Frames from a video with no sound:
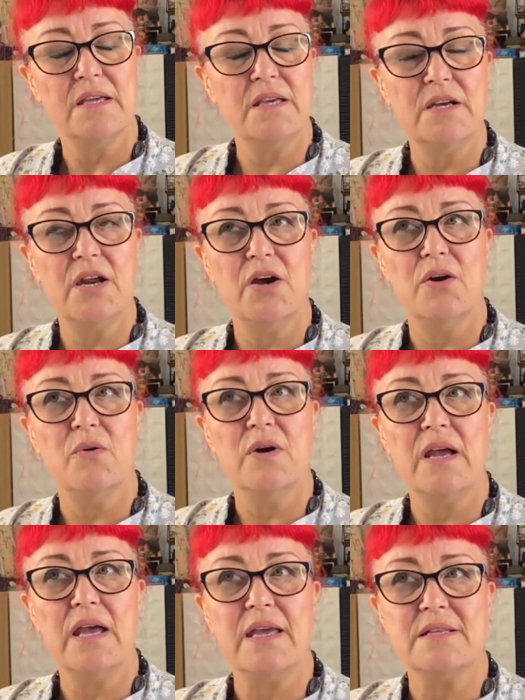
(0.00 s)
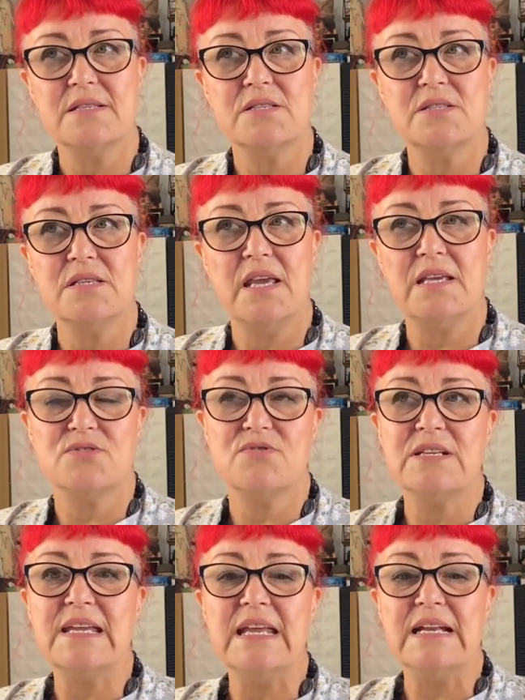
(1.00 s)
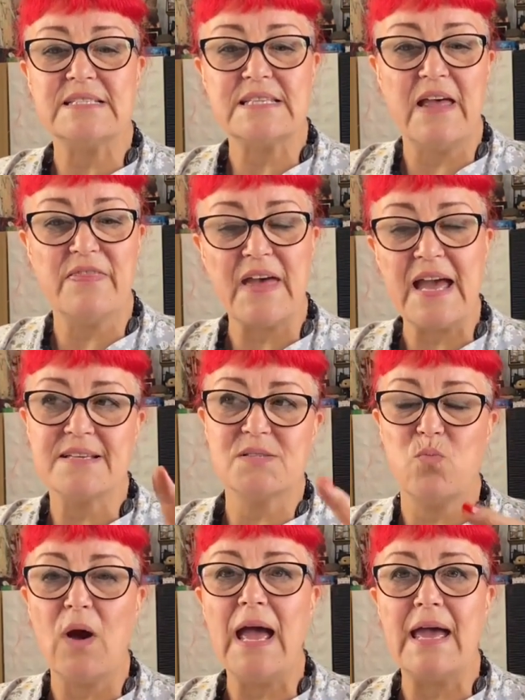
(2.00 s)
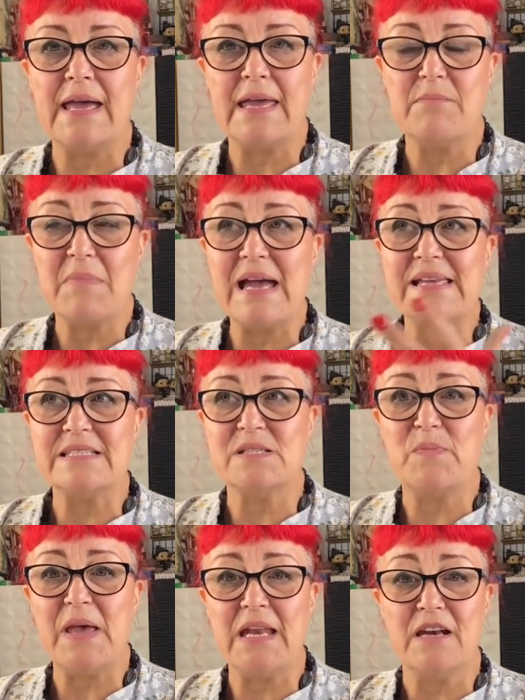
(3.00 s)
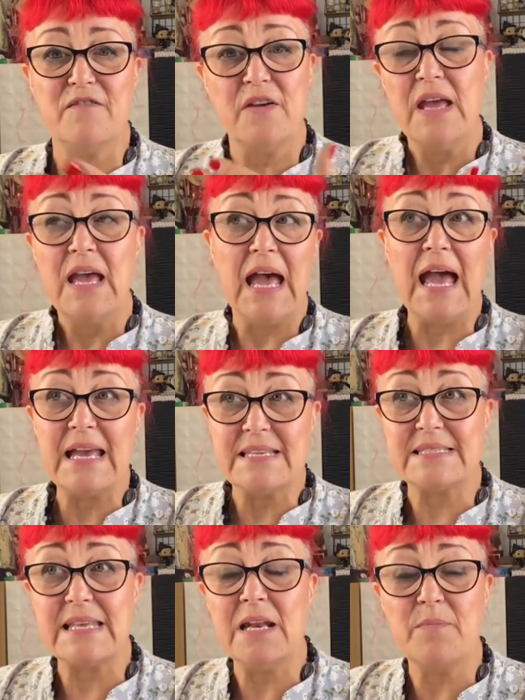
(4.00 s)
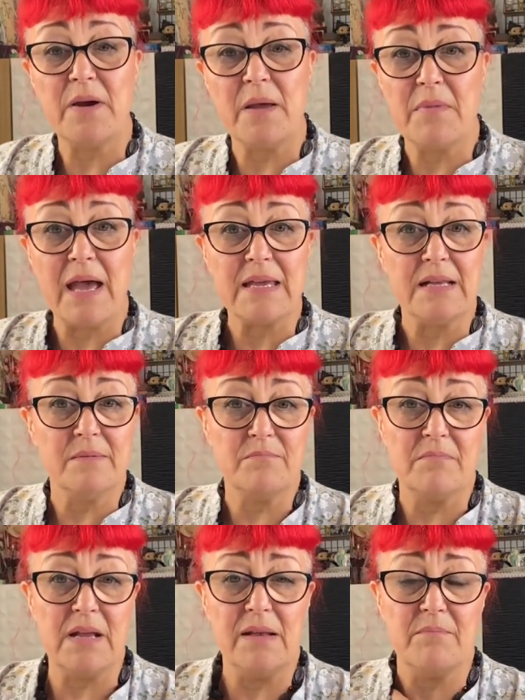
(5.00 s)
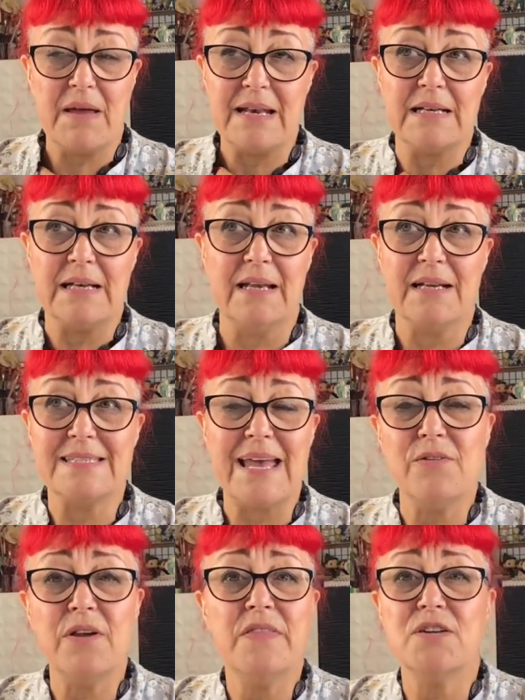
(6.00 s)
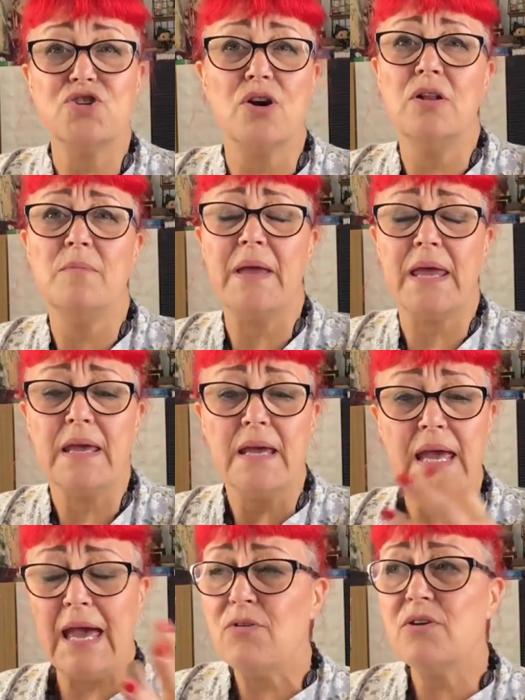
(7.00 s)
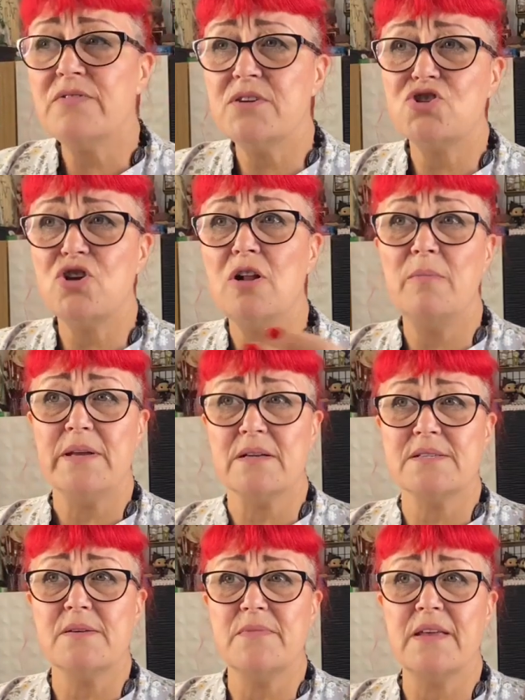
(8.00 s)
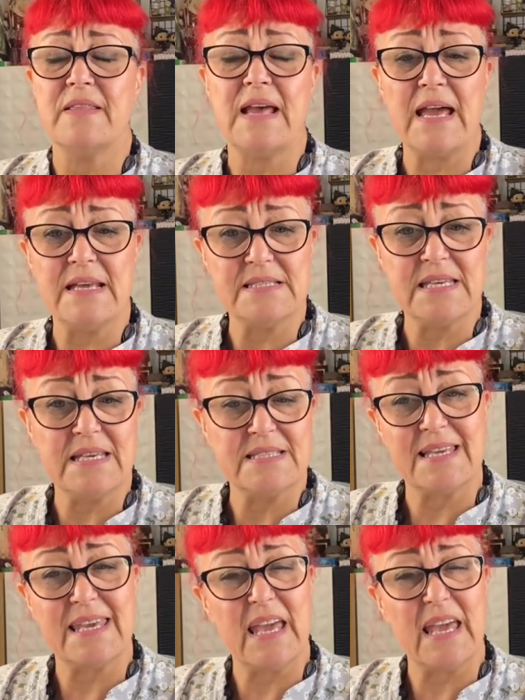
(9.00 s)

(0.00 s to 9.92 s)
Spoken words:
It's ridiculous. And that's why my spin of I celebrate my mental illness. How can they troll me? How can they troll me on something that I see as a